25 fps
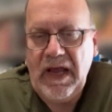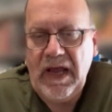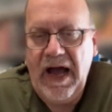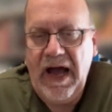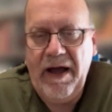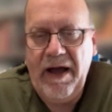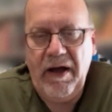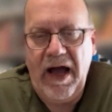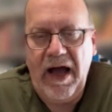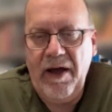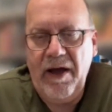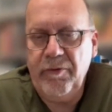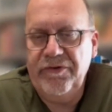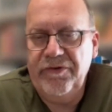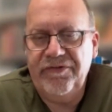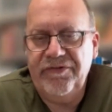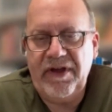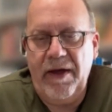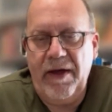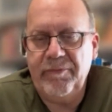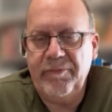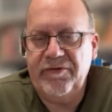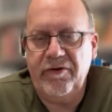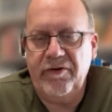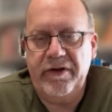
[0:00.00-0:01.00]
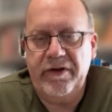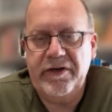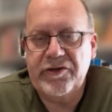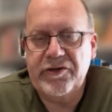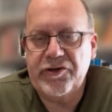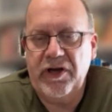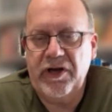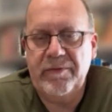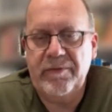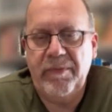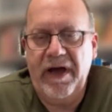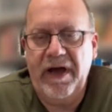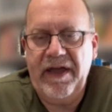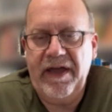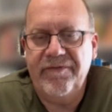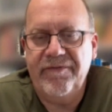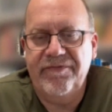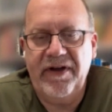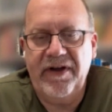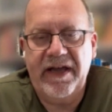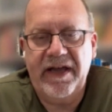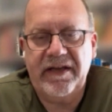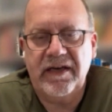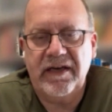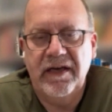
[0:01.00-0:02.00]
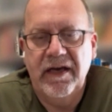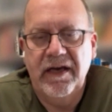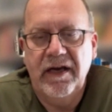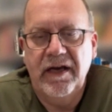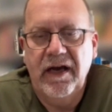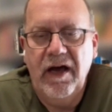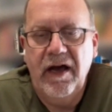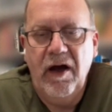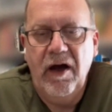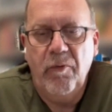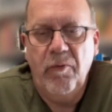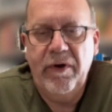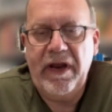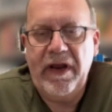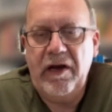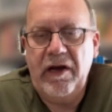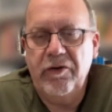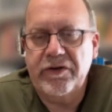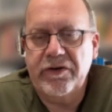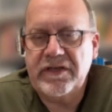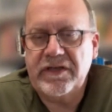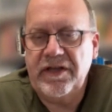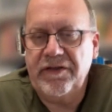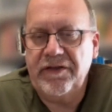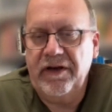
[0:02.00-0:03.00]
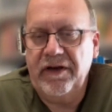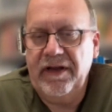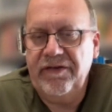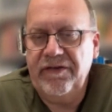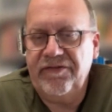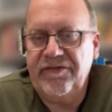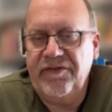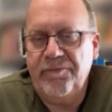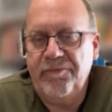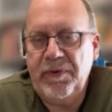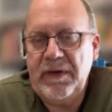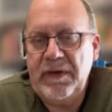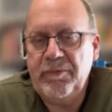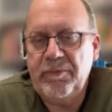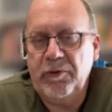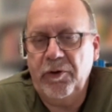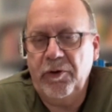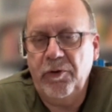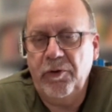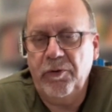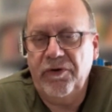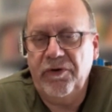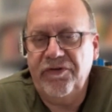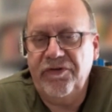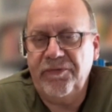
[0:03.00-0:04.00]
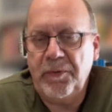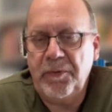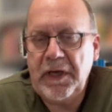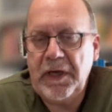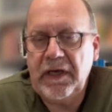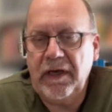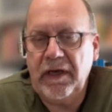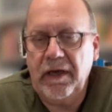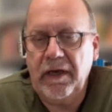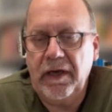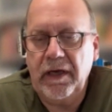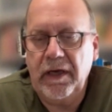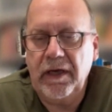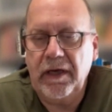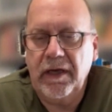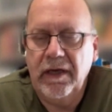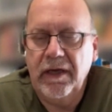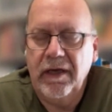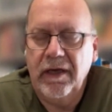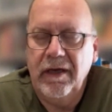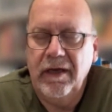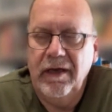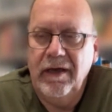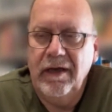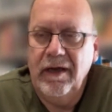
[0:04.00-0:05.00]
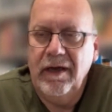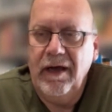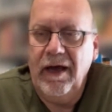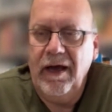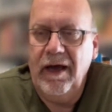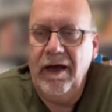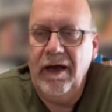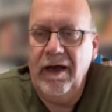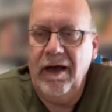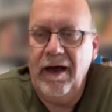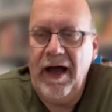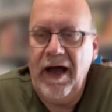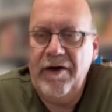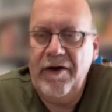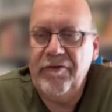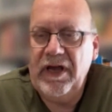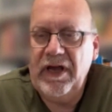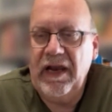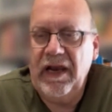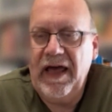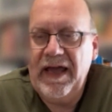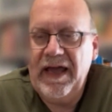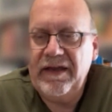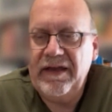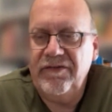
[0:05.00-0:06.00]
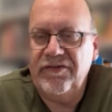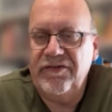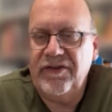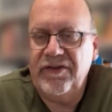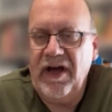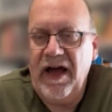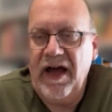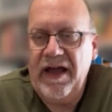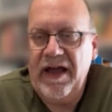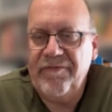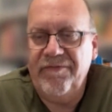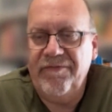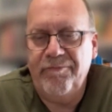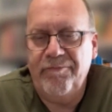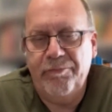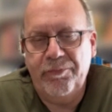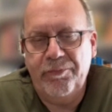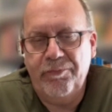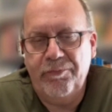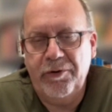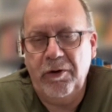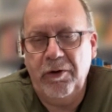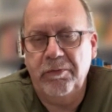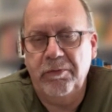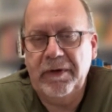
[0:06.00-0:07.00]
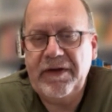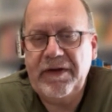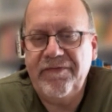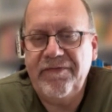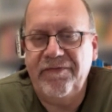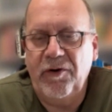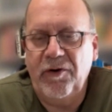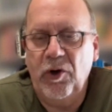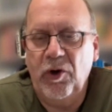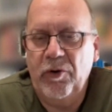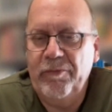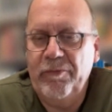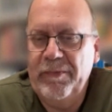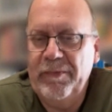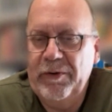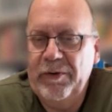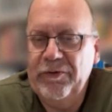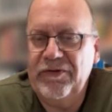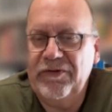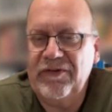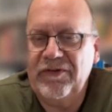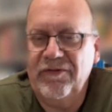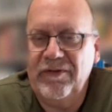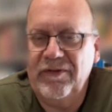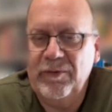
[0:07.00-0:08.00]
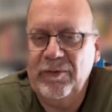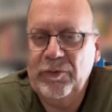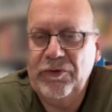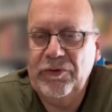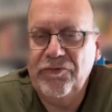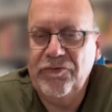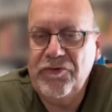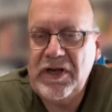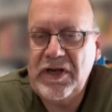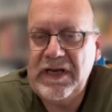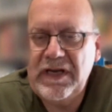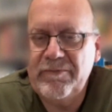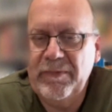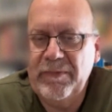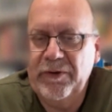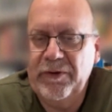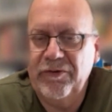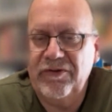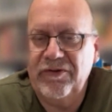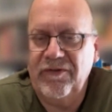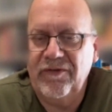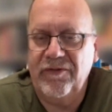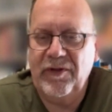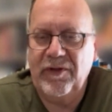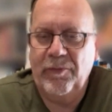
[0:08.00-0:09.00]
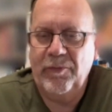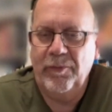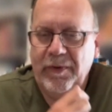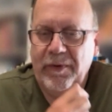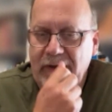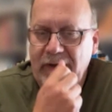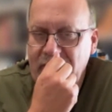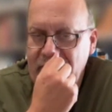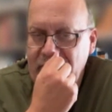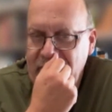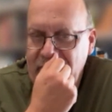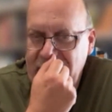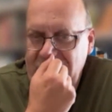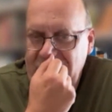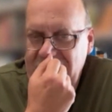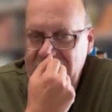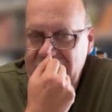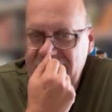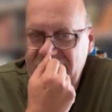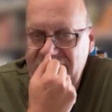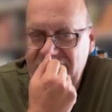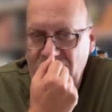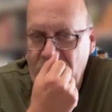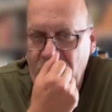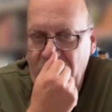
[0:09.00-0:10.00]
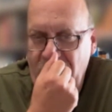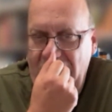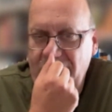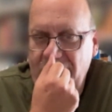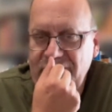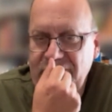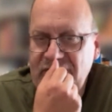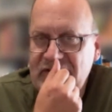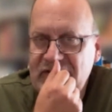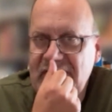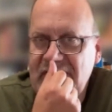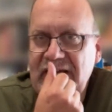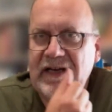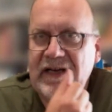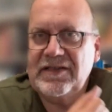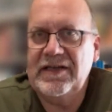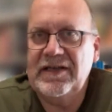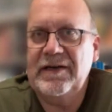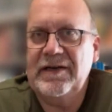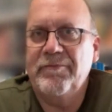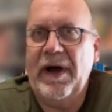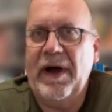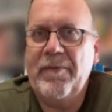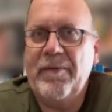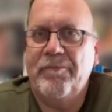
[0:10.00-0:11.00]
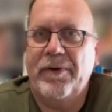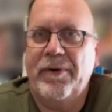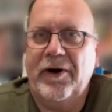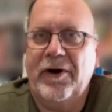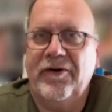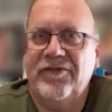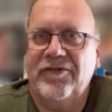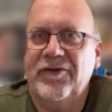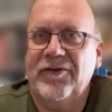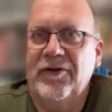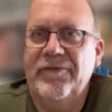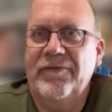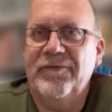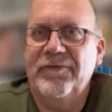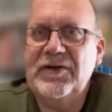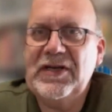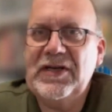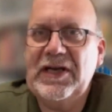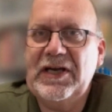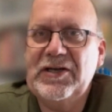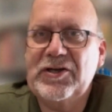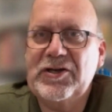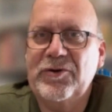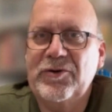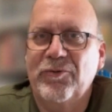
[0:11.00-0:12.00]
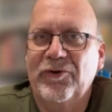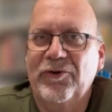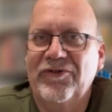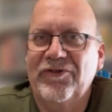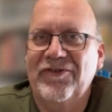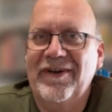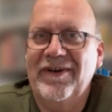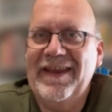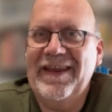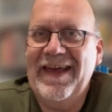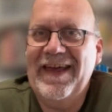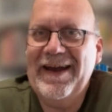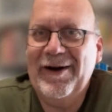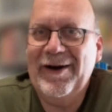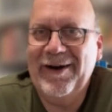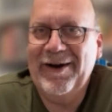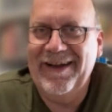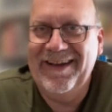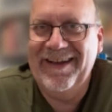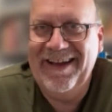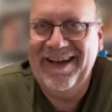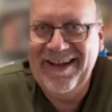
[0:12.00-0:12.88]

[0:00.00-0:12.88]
I, I, was absolutely intrigued by it. In fact, when I looked at the list of people who were speaking, uh, I realized that I probably follow most of them or read most of them so I was just gutted. My personal invitation wasn't there,